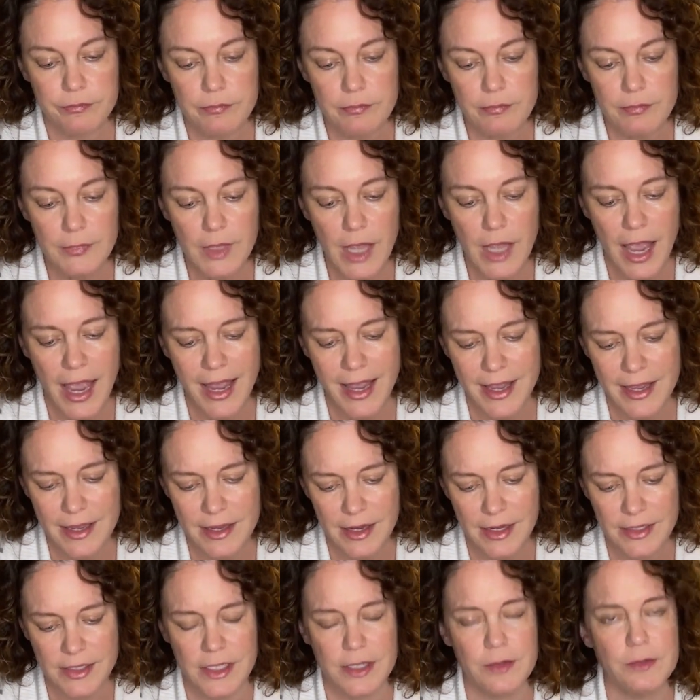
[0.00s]
I
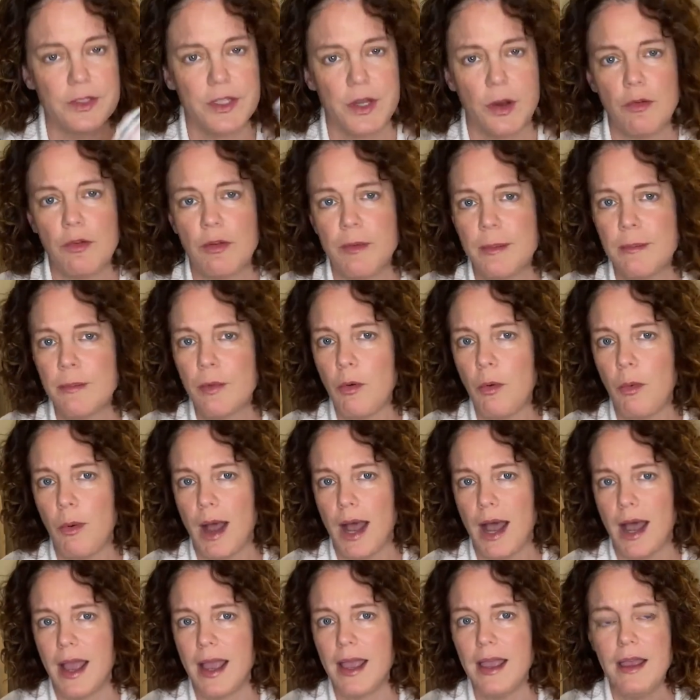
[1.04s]
don't remember
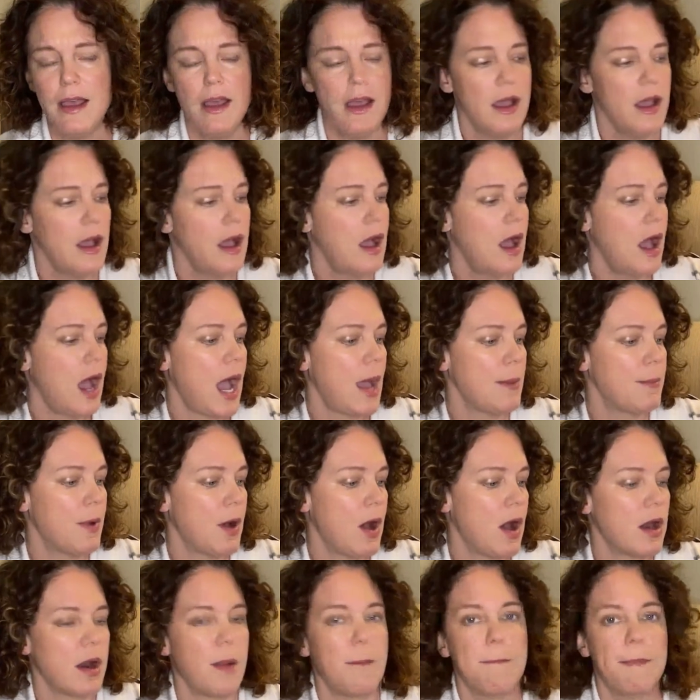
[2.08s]
why I bought
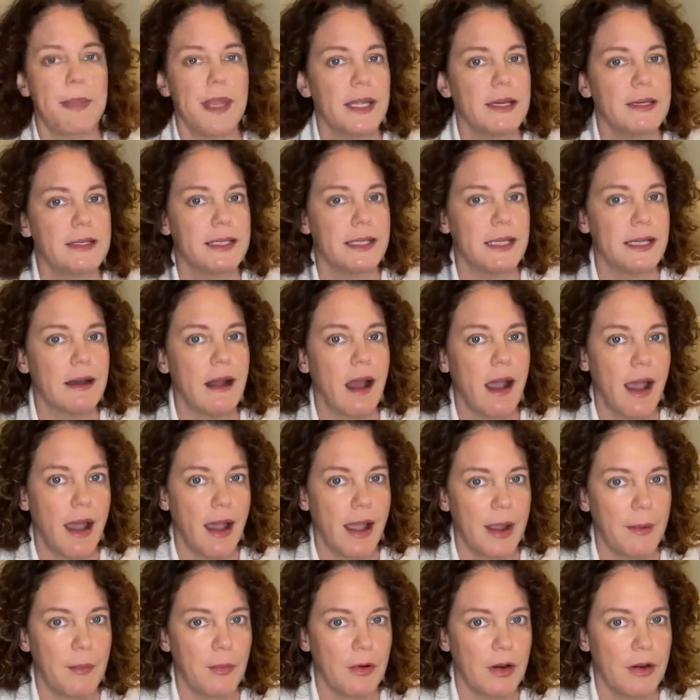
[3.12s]
a Big Dina
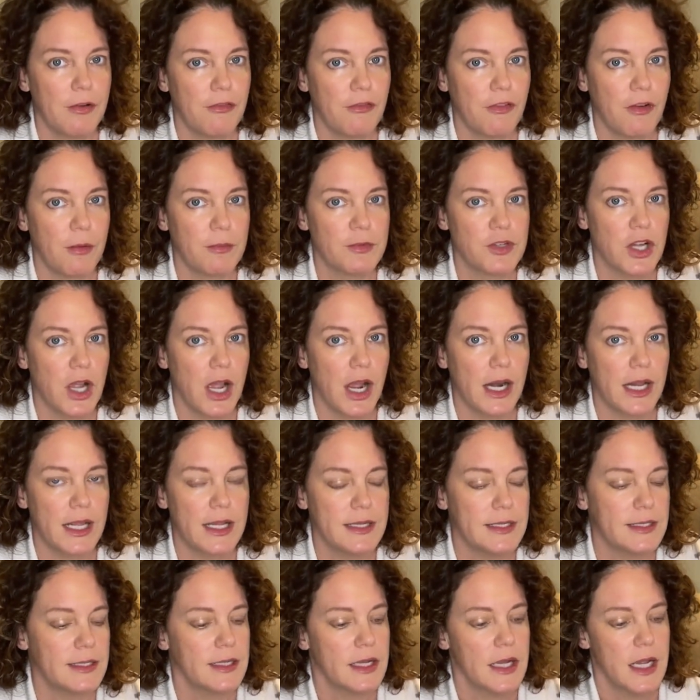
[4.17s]
hybrid from
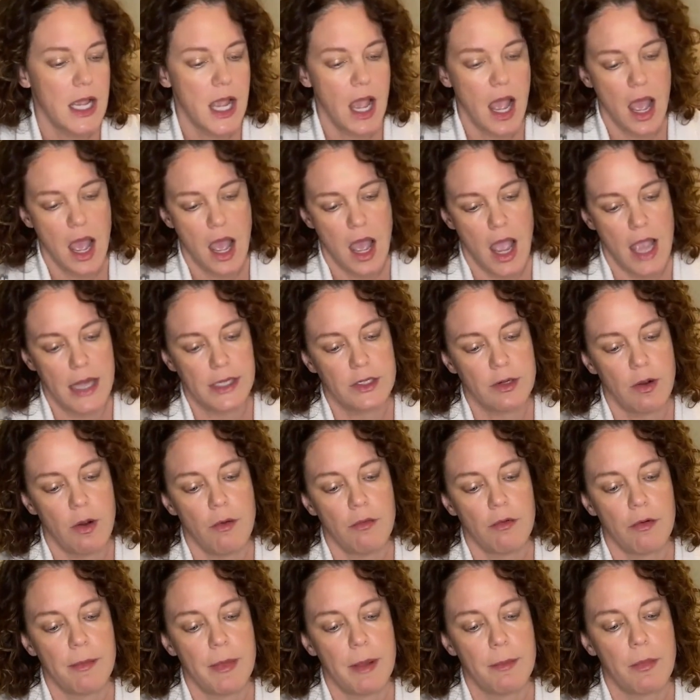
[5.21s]
Johnny's. I don't
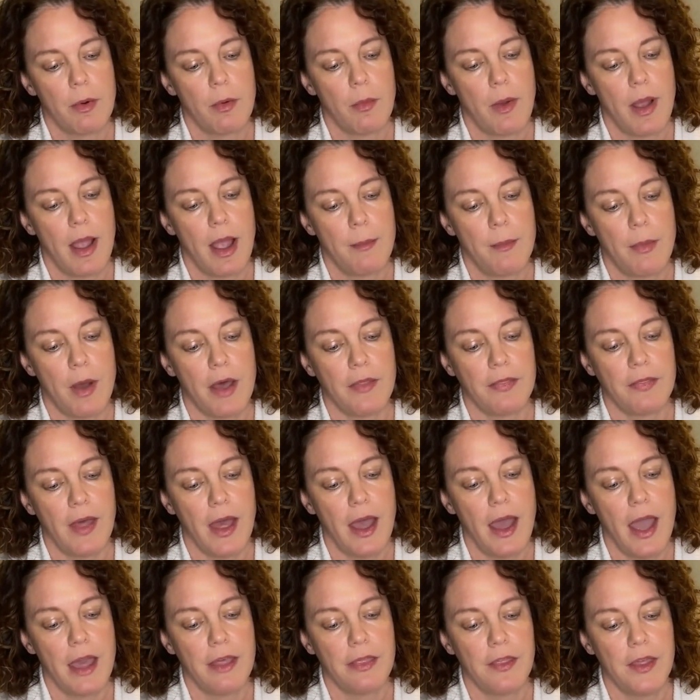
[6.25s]
remember why I bought that.
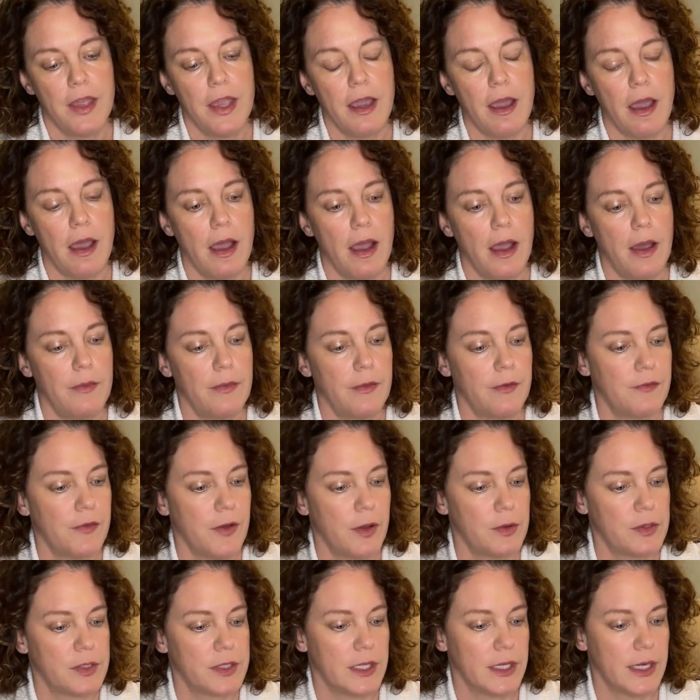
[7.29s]
I think the
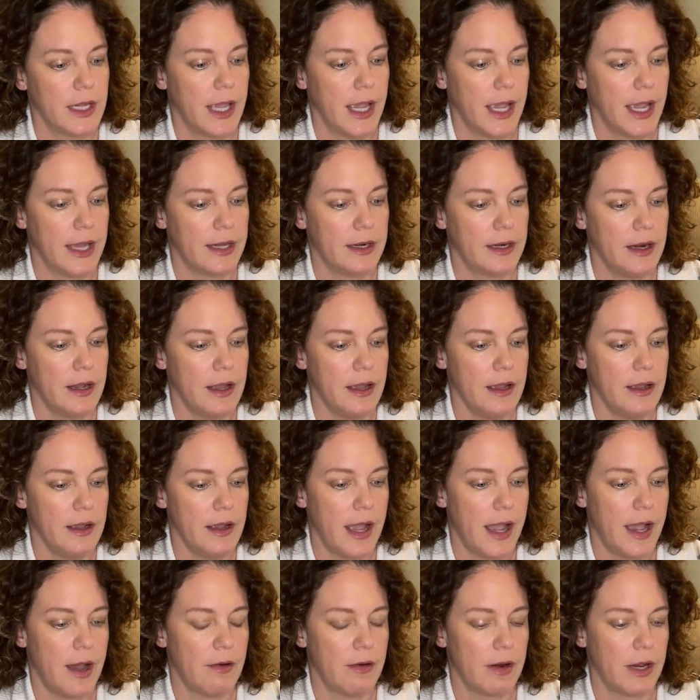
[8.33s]
folks in Canada
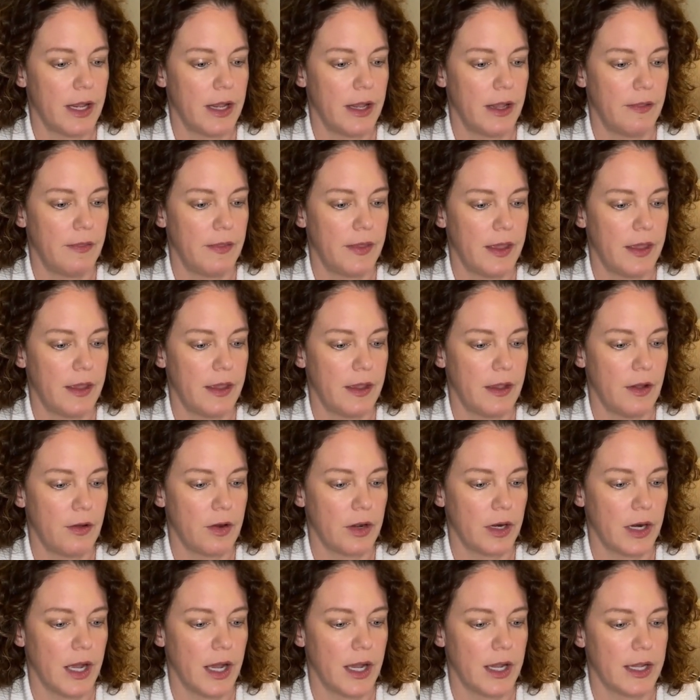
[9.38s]
out in the
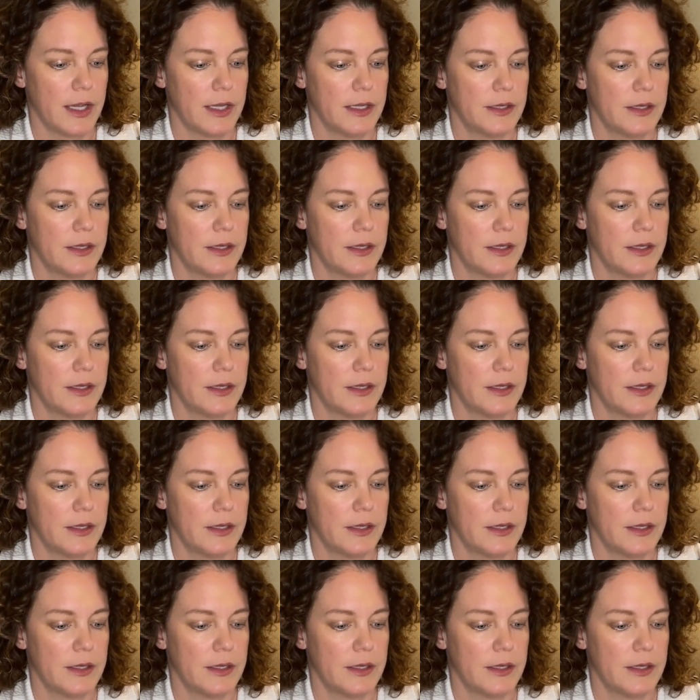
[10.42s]
Okanagan,